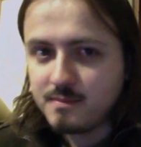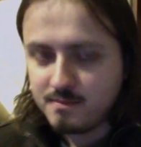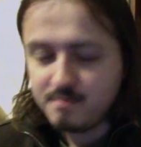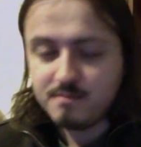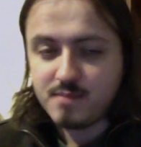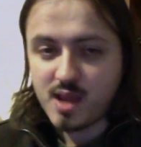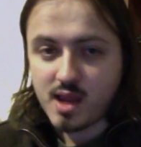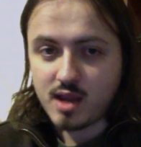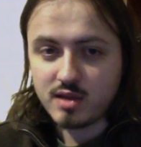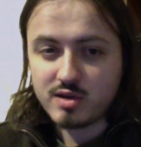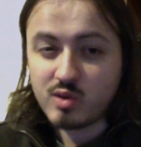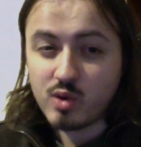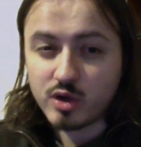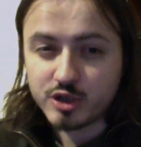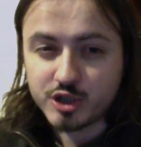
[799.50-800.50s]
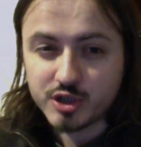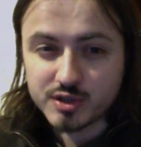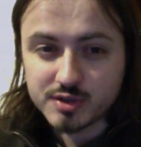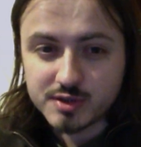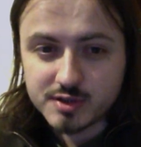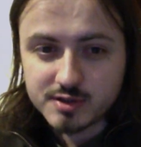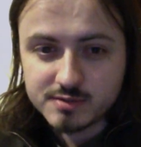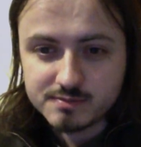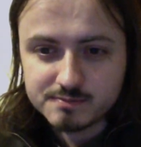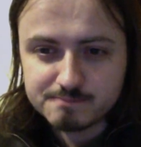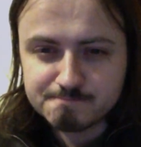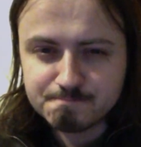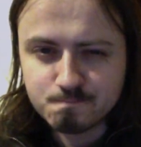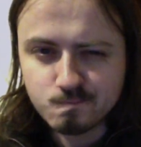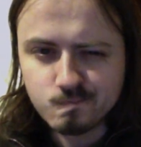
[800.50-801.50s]
being tortured.
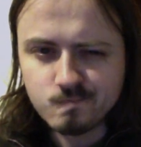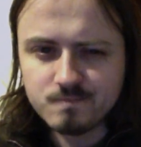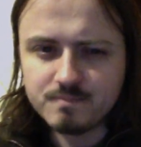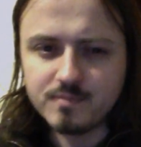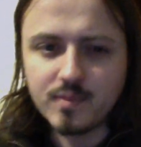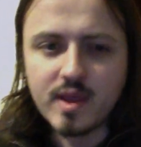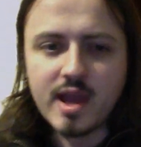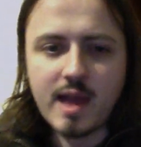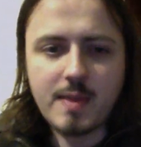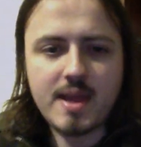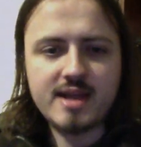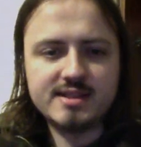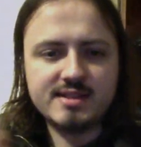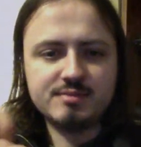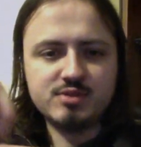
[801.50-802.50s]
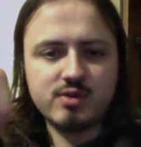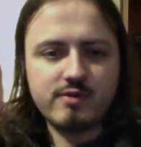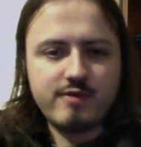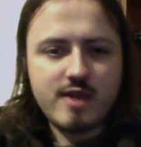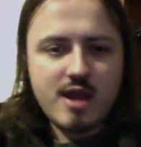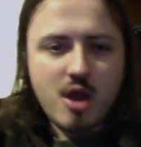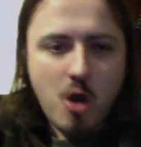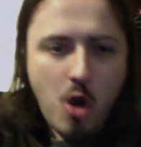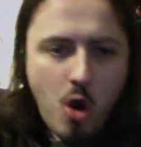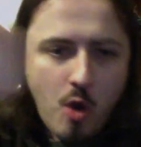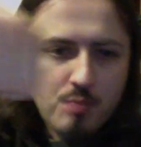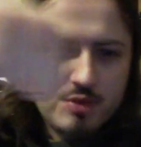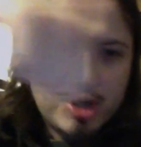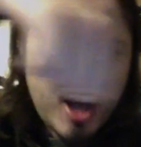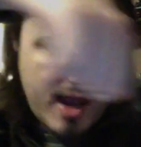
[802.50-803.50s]
And they had some sort of
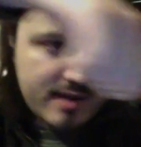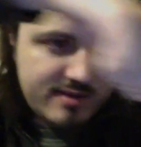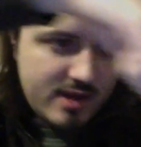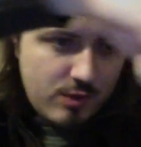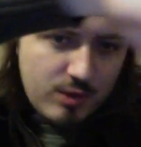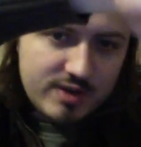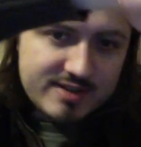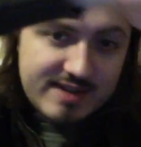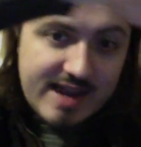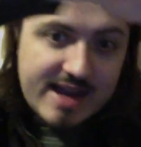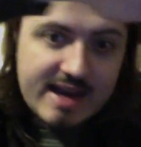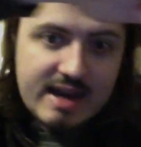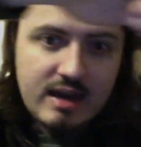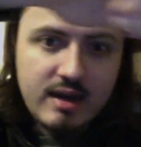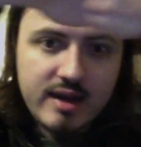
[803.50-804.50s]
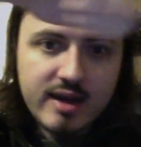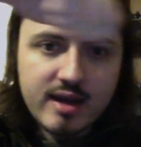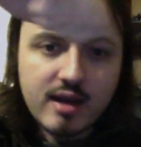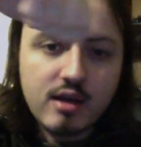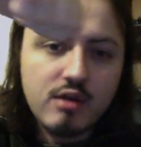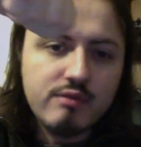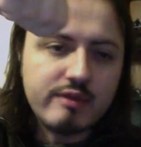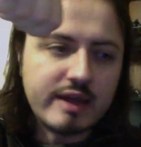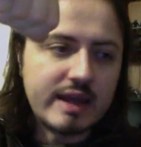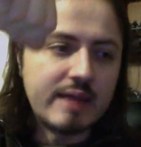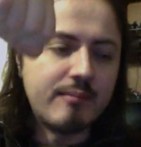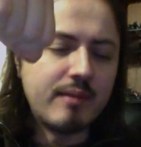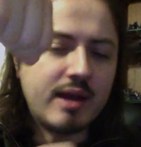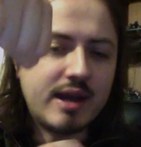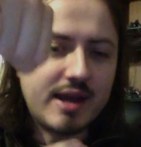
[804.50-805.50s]
object they were dangling over
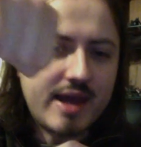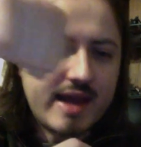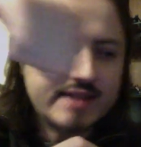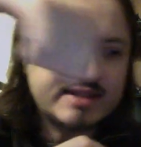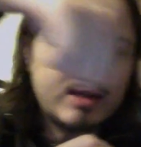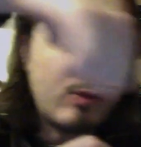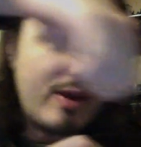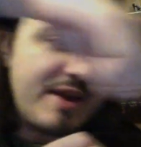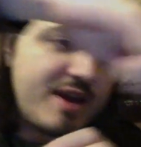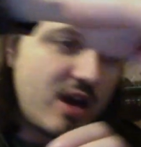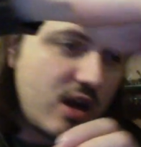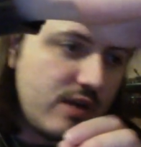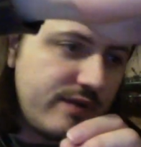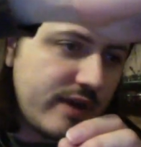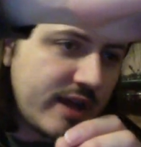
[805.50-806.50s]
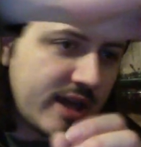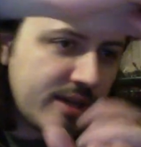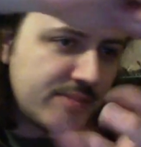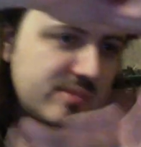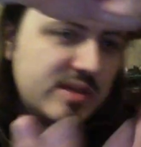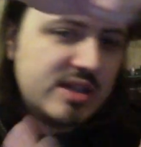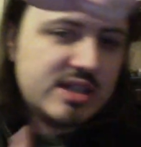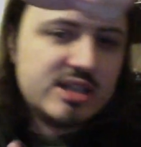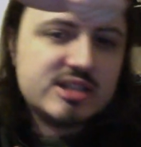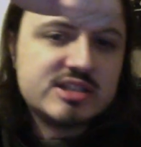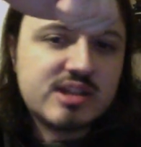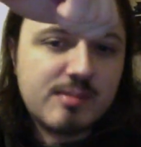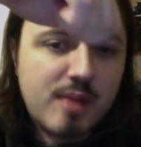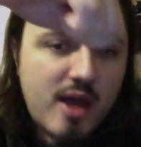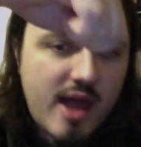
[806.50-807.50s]
him, and as it went over him,
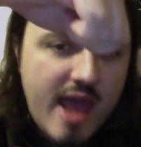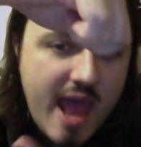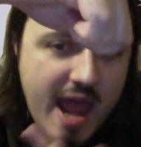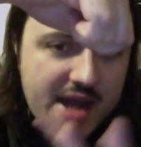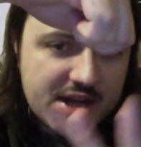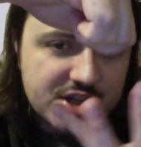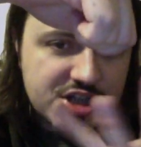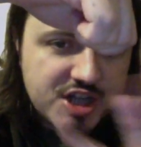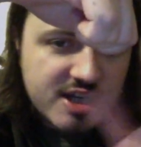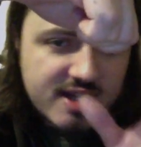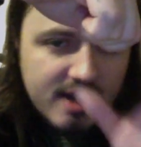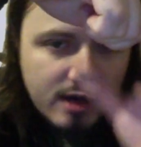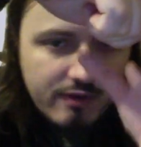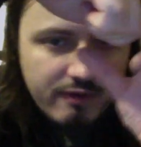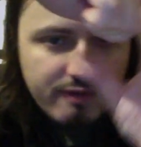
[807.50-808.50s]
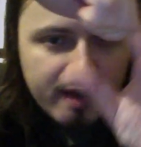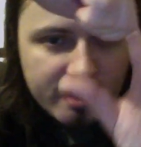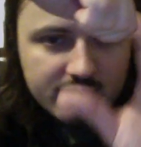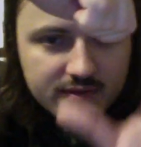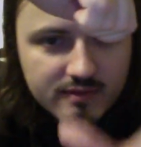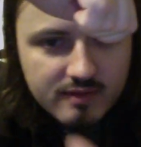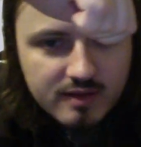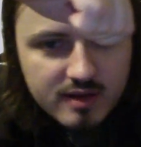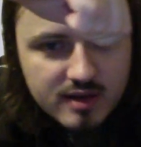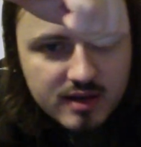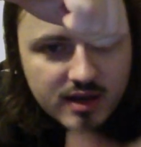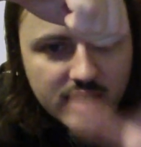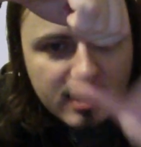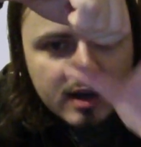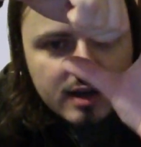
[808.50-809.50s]
some energy off of it
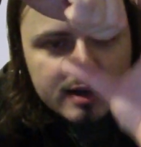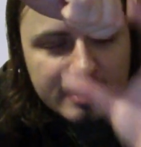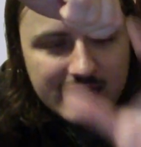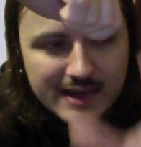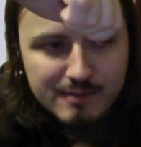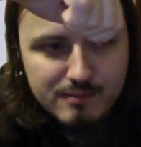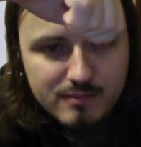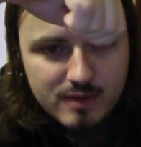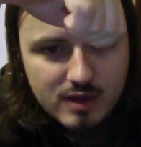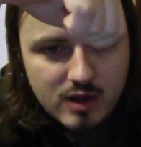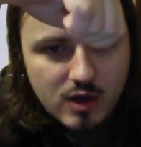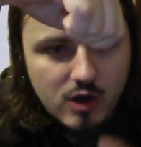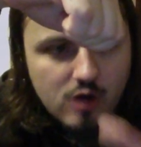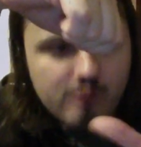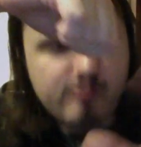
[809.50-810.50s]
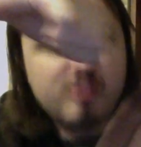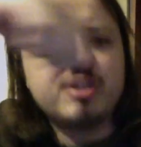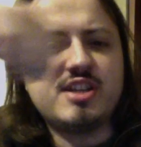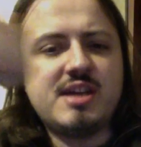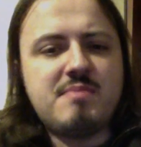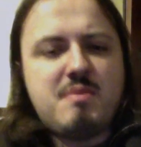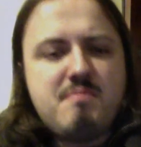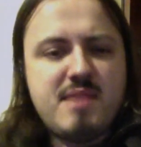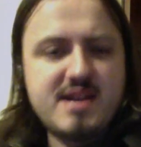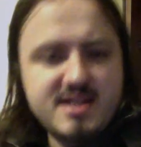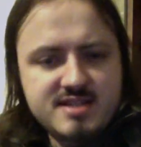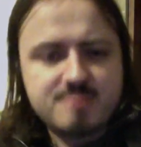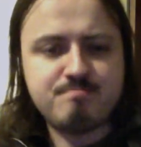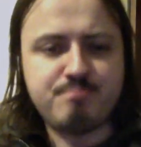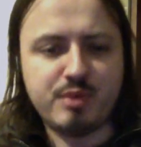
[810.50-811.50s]
came off onto him and made
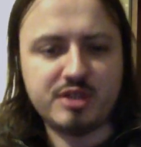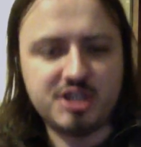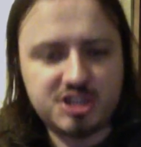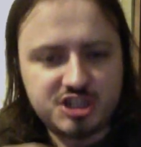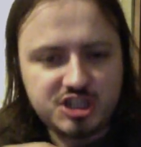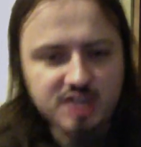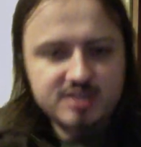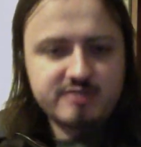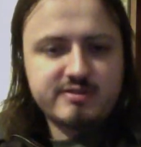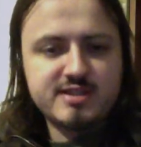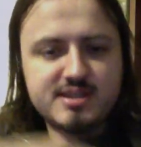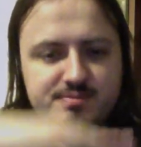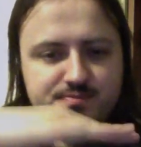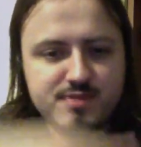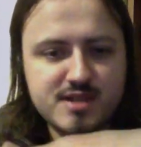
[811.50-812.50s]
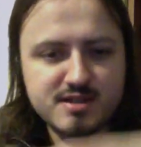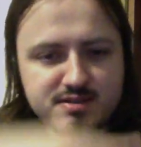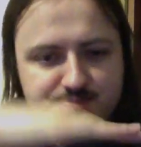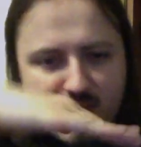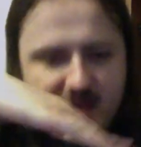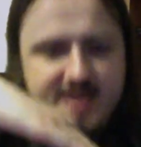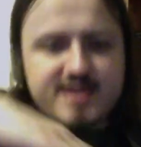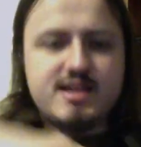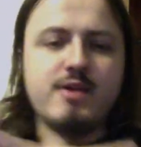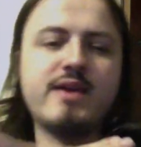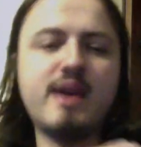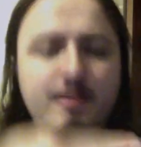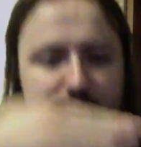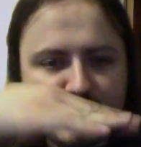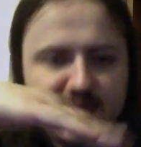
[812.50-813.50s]
his body shudder, and his belly going
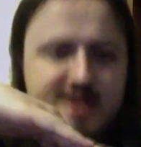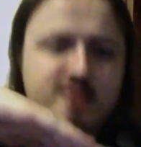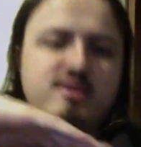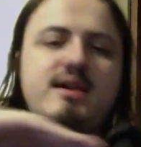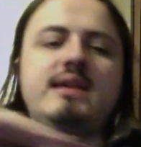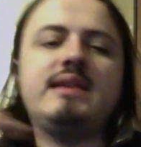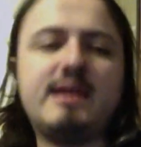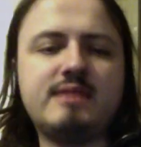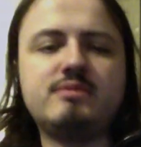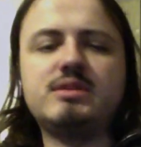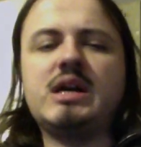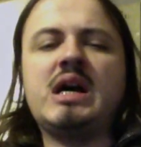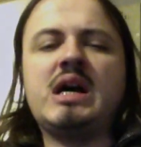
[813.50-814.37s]
up and down like that, and